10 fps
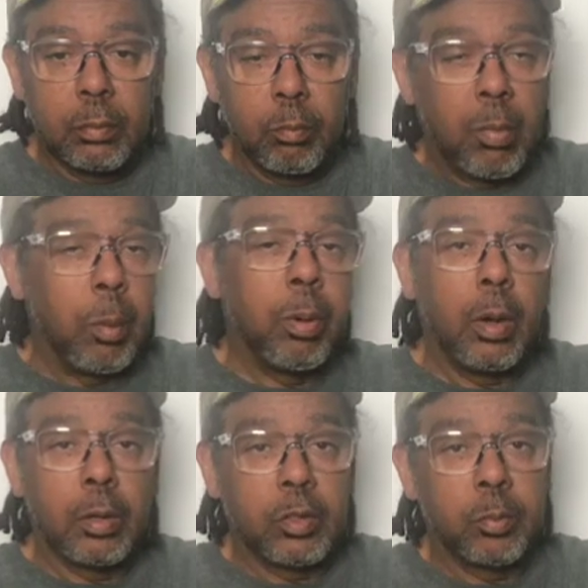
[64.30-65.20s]
my
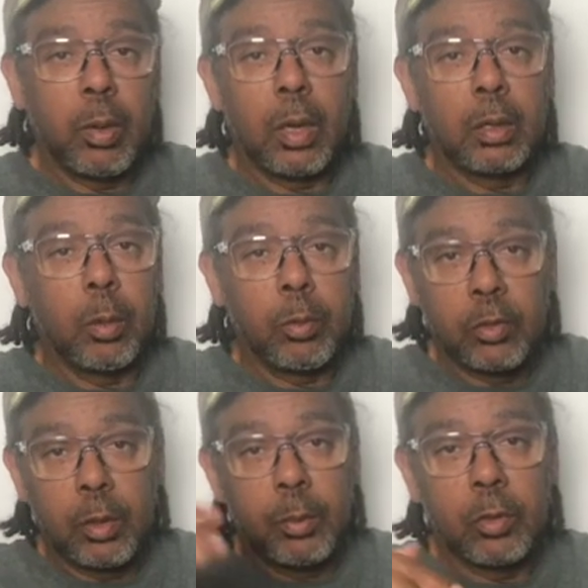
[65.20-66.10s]
parking spot that was
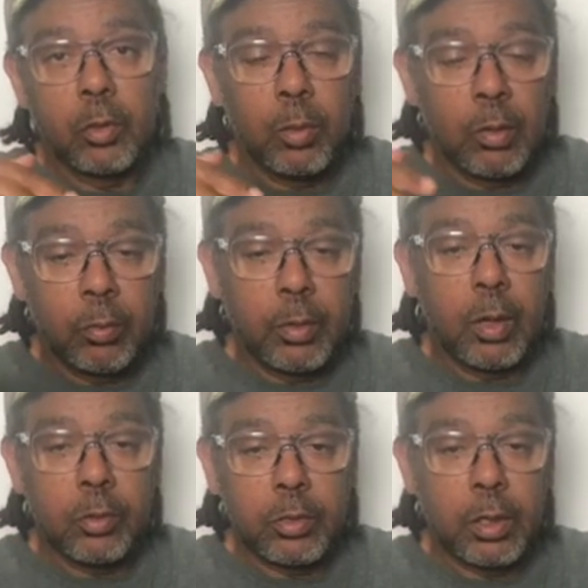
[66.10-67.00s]
10 minutes away from
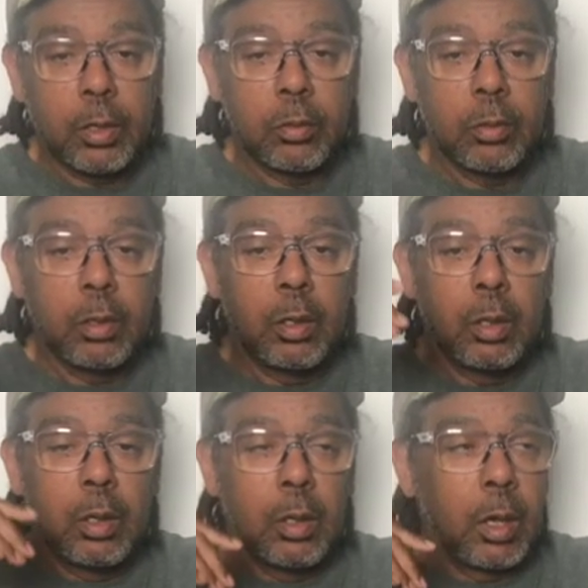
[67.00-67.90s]
downtown.
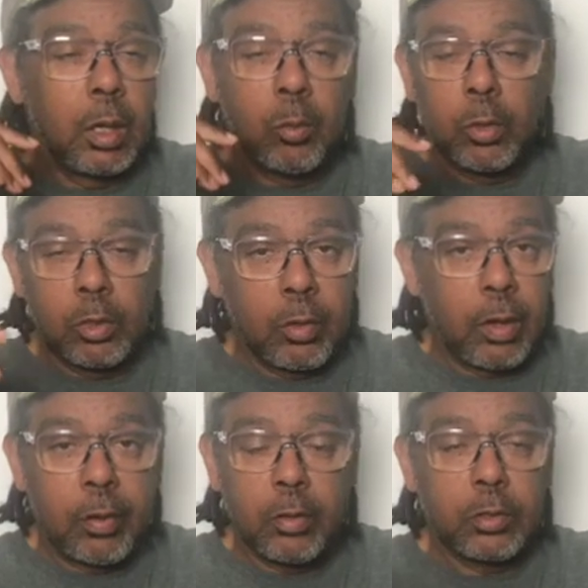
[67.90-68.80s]
I didn't want to drive
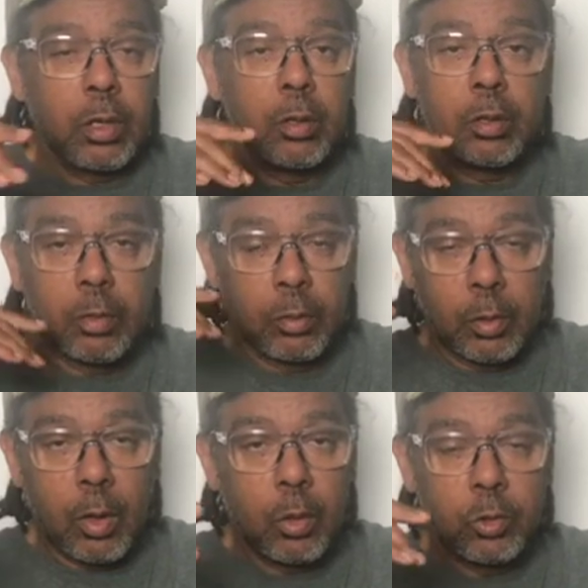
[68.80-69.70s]
downtown because it
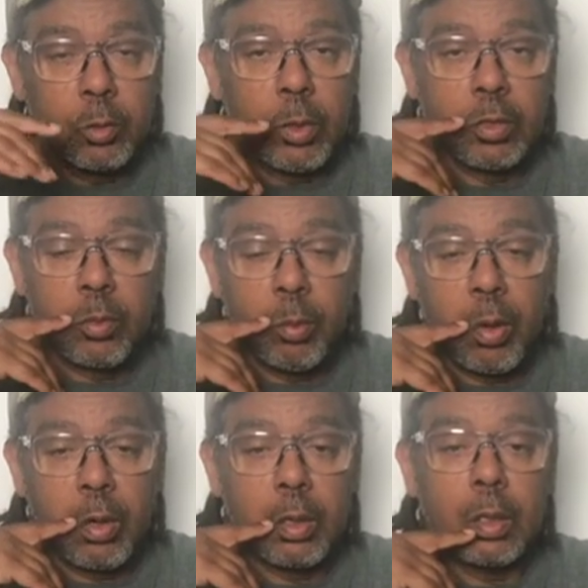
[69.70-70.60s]
cost too much for
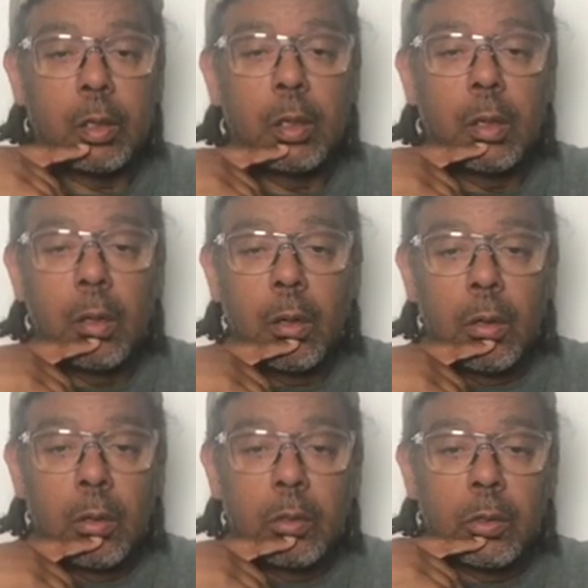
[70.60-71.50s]
parking.
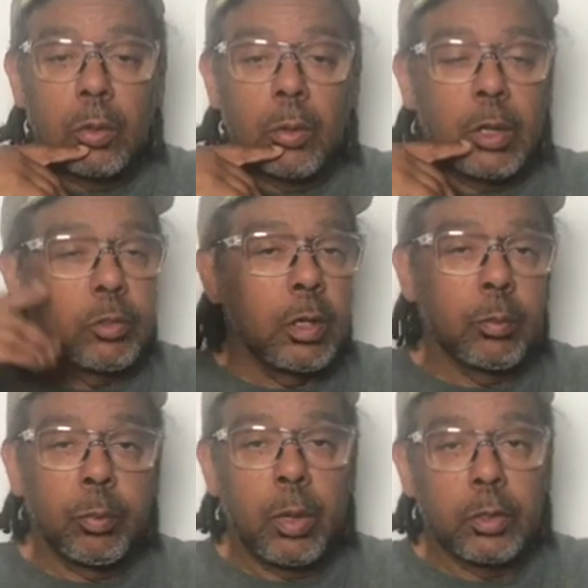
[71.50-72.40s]
So I tried to
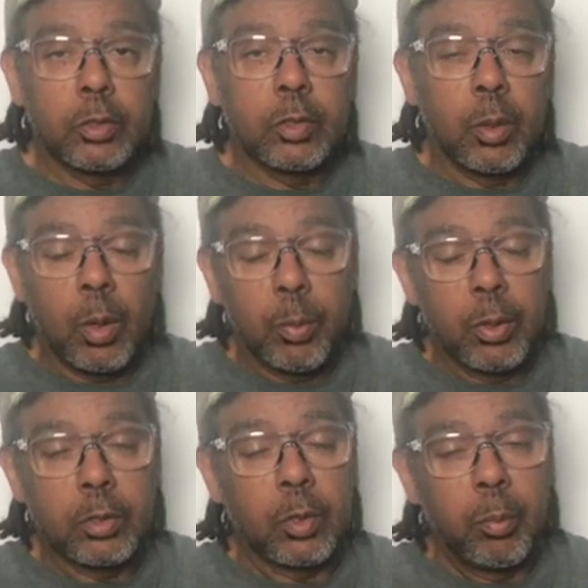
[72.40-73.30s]
purchase a,
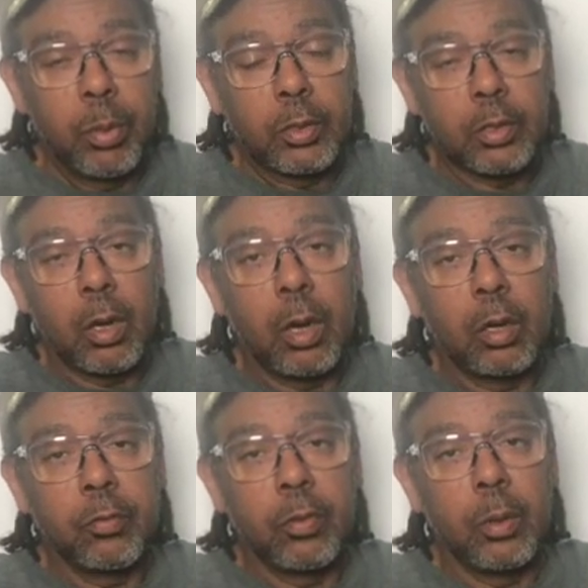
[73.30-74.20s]
purchase a bus
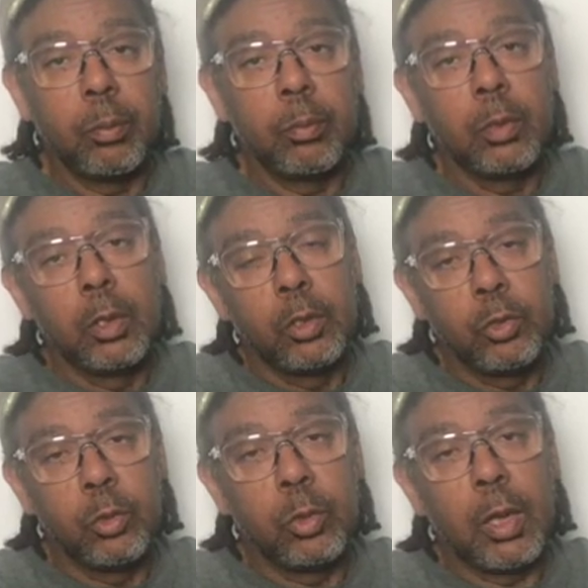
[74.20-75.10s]
card from
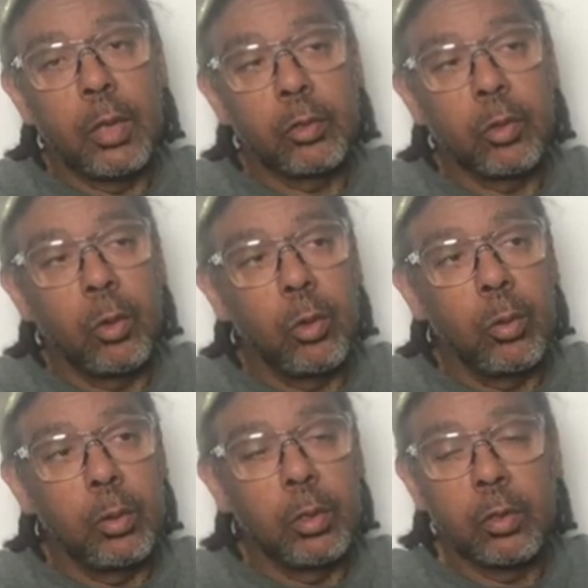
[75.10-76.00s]
Jewel
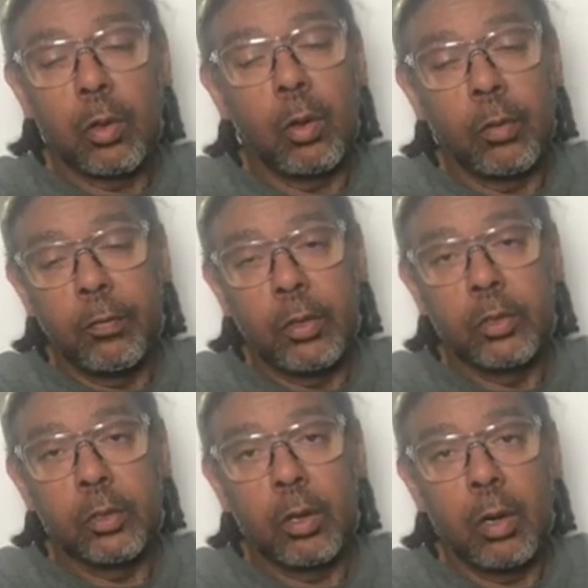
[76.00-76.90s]
Osco, and it's called a
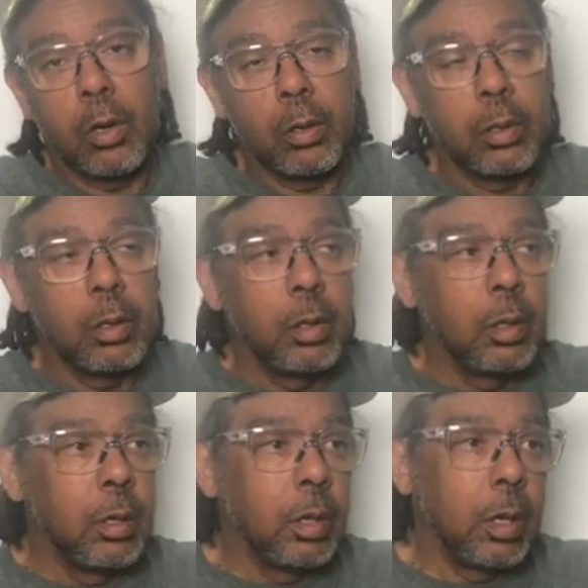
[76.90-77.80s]
Ventra card,
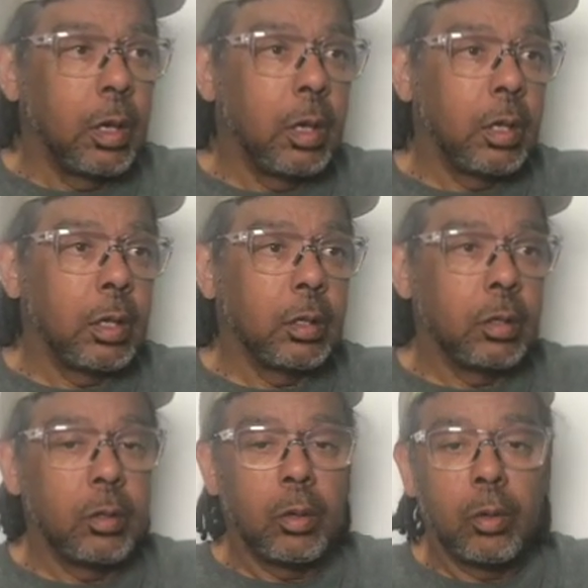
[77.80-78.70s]
and I
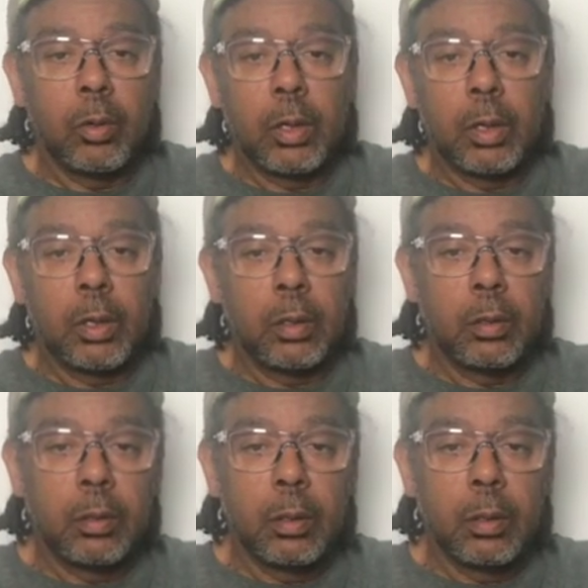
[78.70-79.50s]
you know and